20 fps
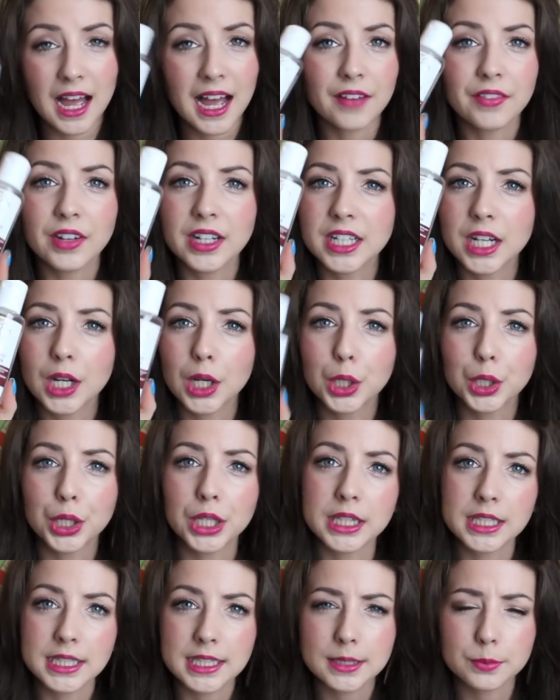have a little
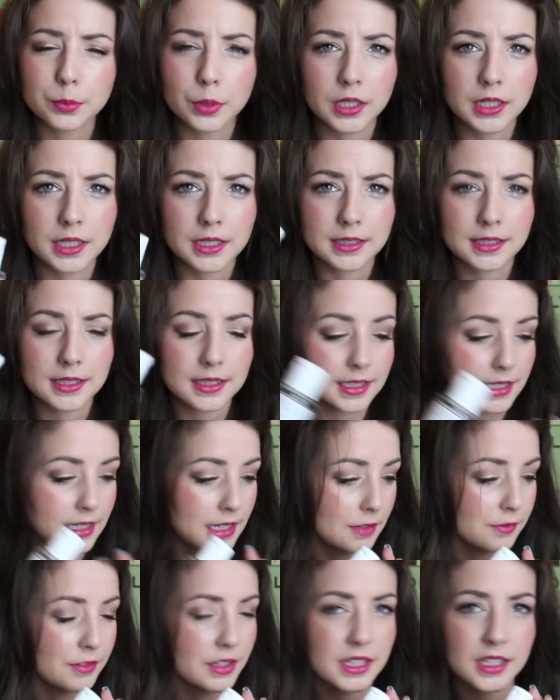look at this one and
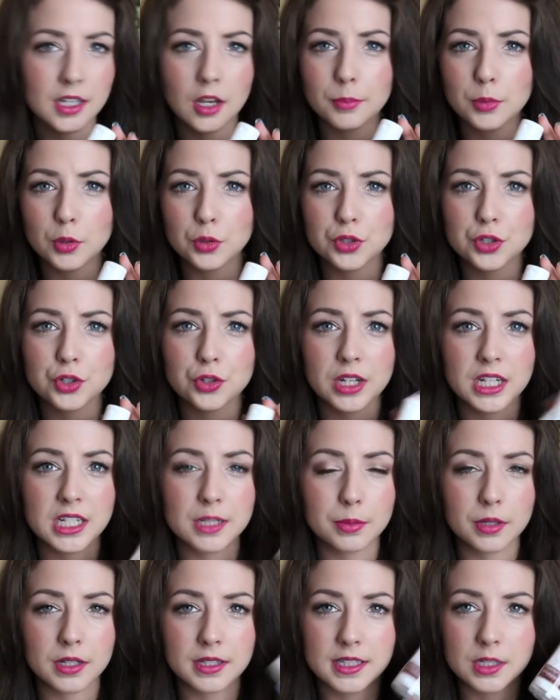see if it's up your
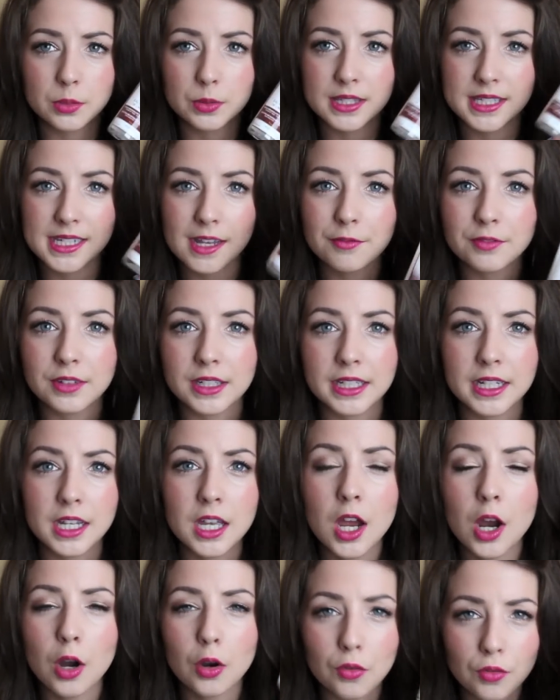street, because it was definitely
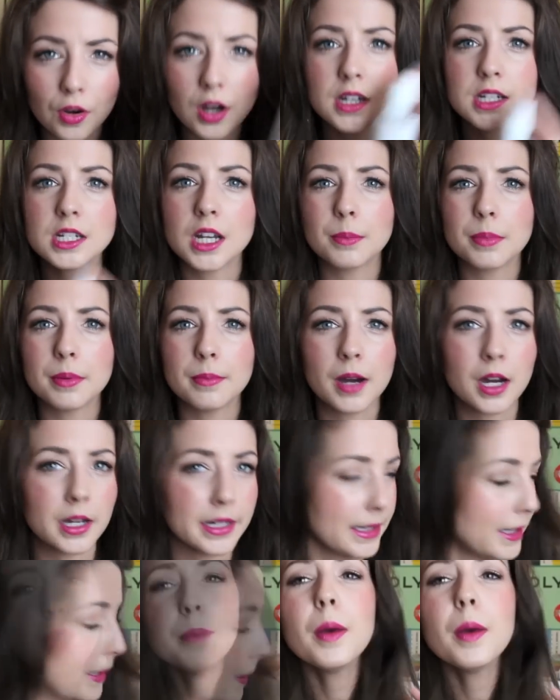right up mine.